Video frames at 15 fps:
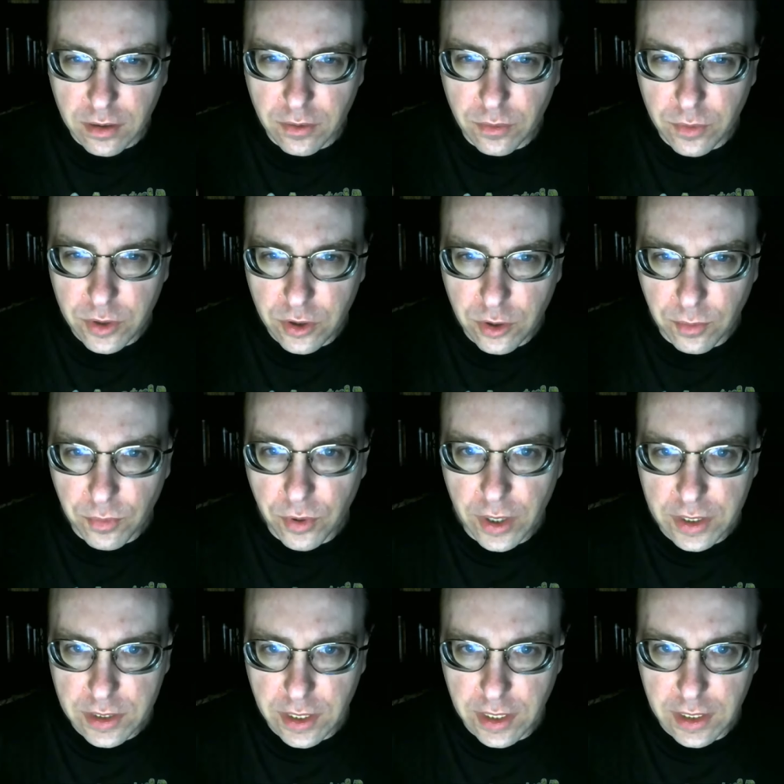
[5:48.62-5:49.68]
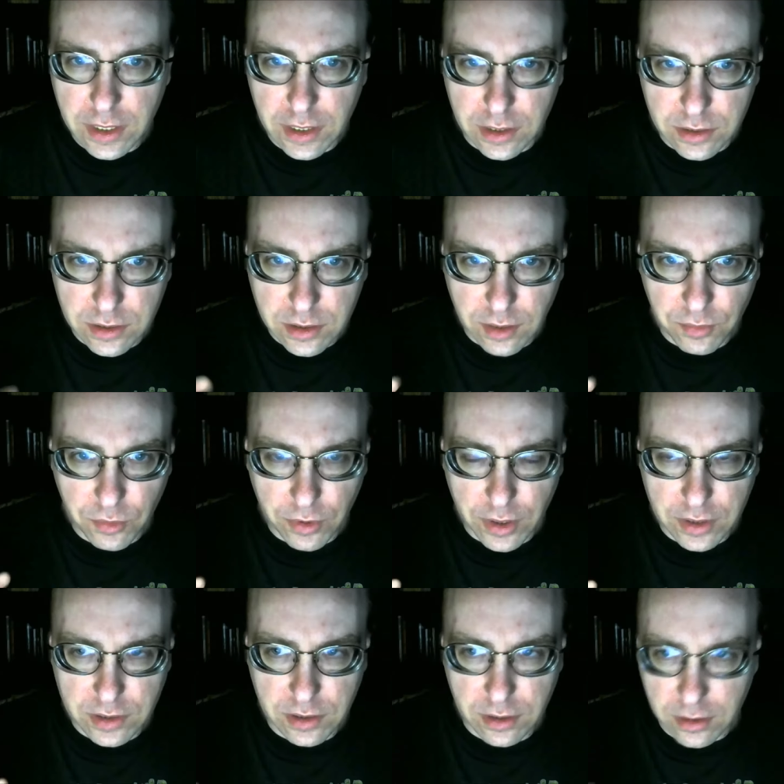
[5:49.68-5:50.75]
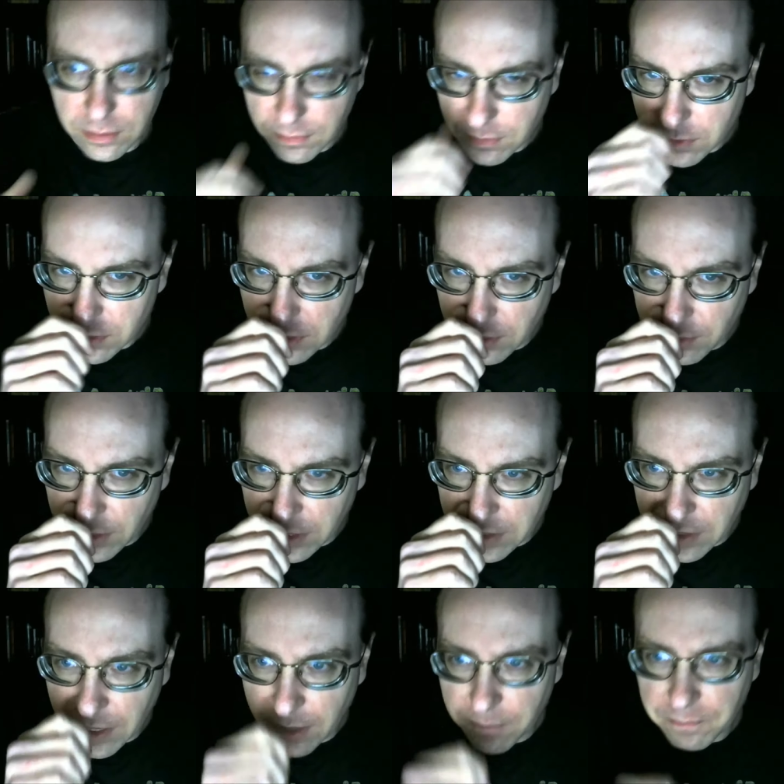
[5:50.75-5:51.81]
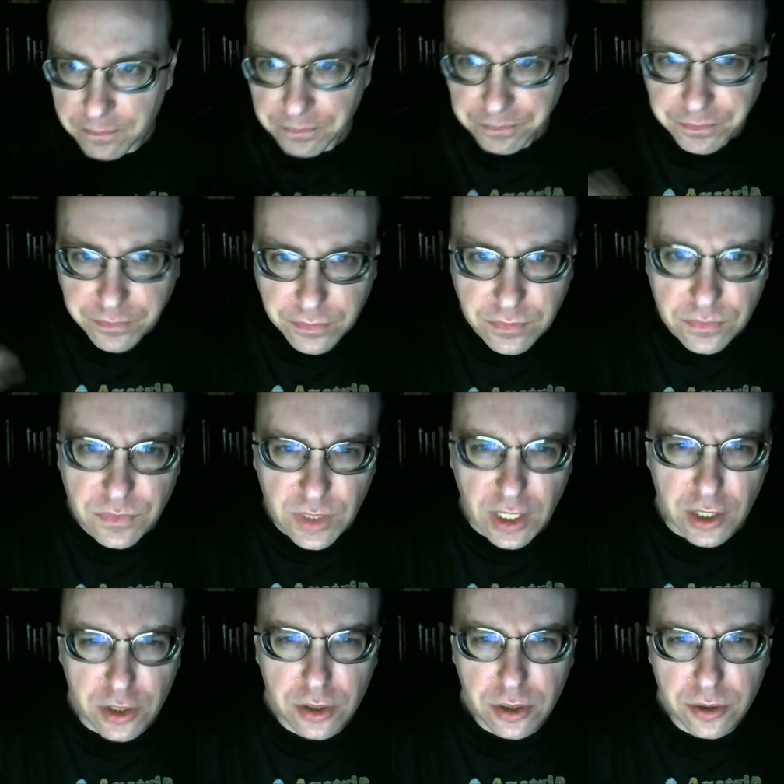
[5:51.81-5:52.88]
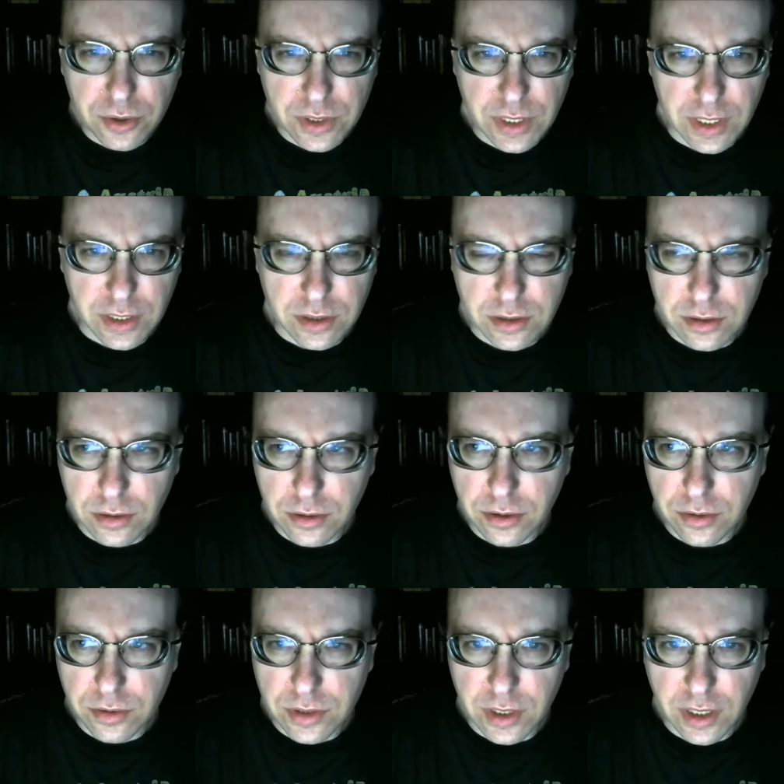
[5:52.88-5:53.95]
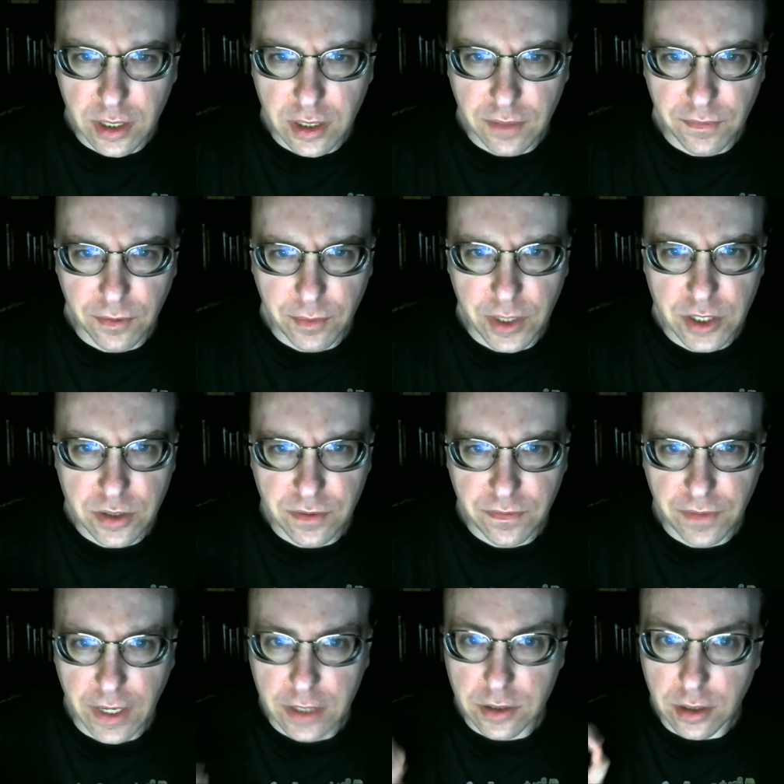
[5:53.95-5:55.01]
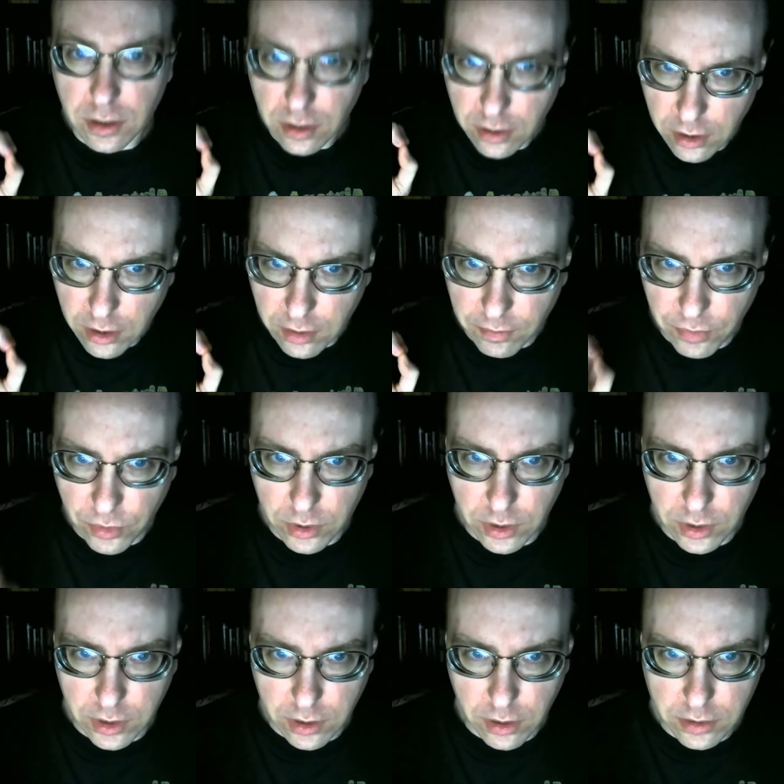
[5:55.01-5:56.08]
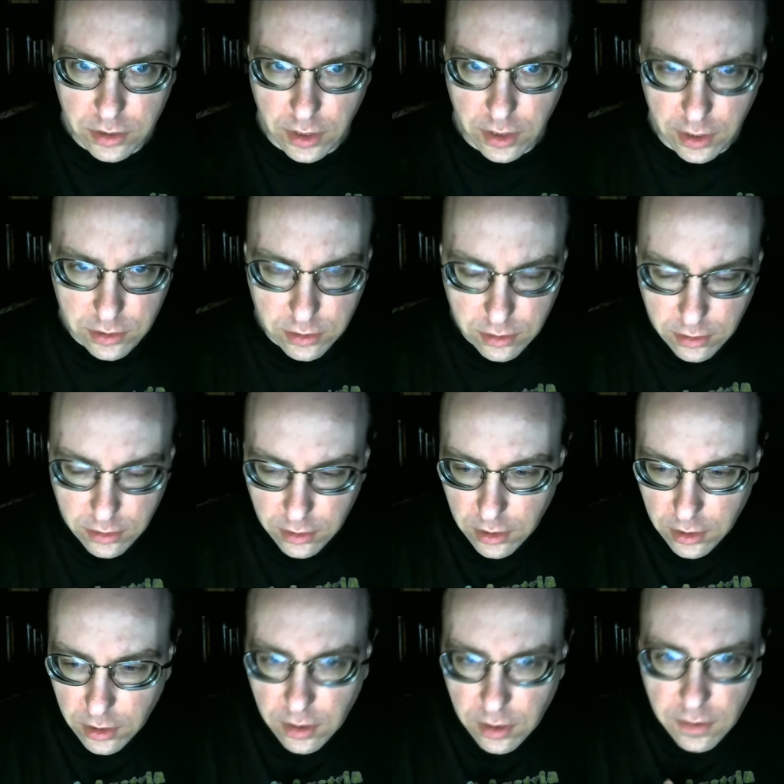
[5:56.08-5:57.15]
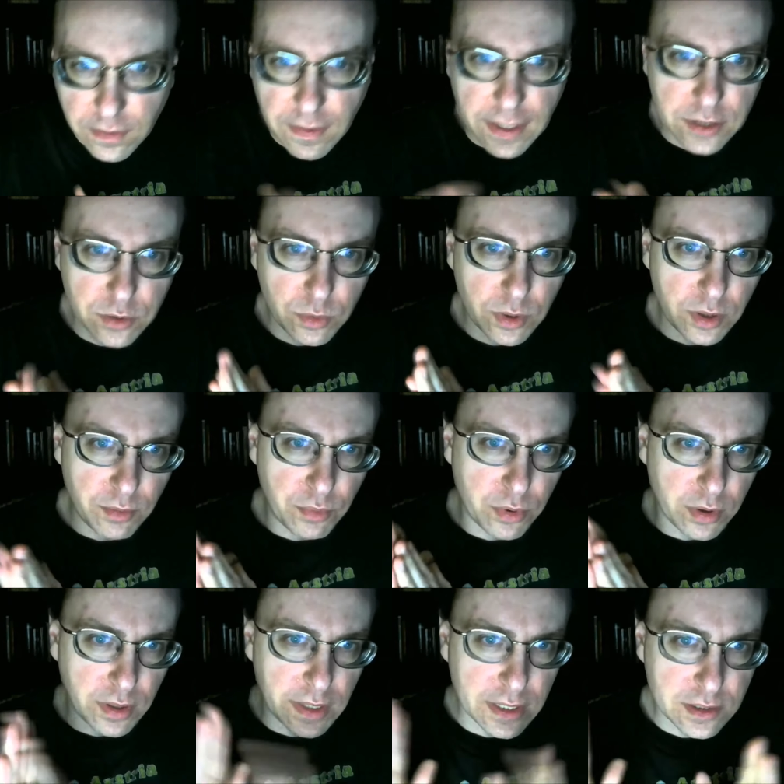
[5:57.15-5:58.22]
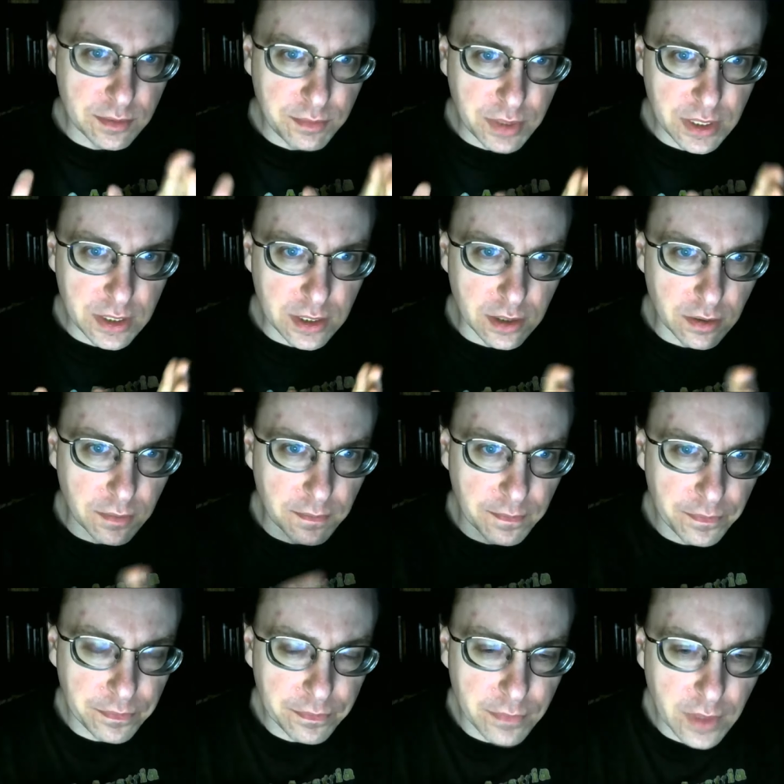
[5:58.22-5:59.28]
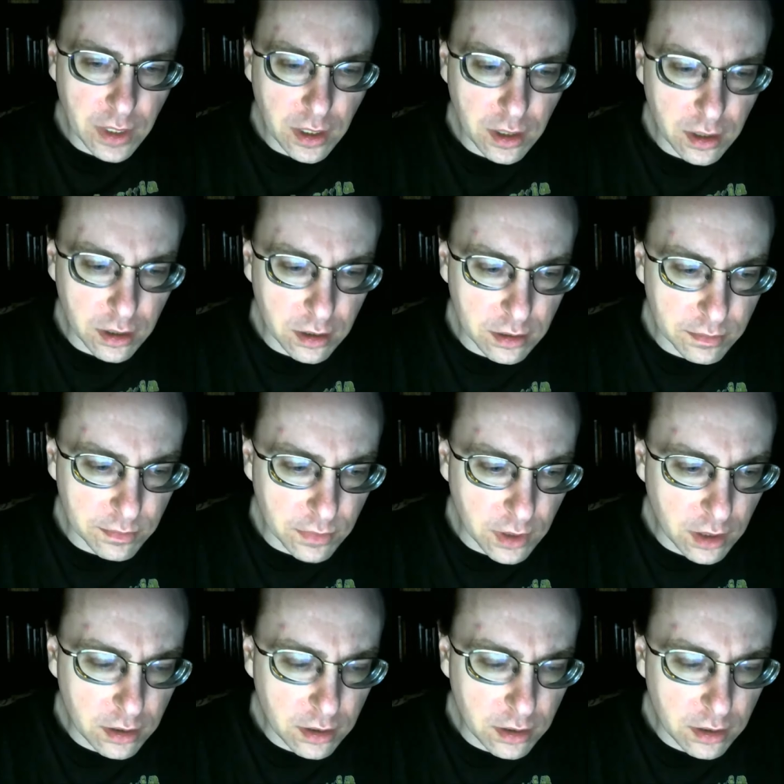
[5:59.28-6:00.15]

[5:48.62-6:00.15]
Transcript: When you compress ideas, summarize them, them like that, you lose things. You lose uh, information, facts, and importantly, context. That's real important. That's a big deal. Um, a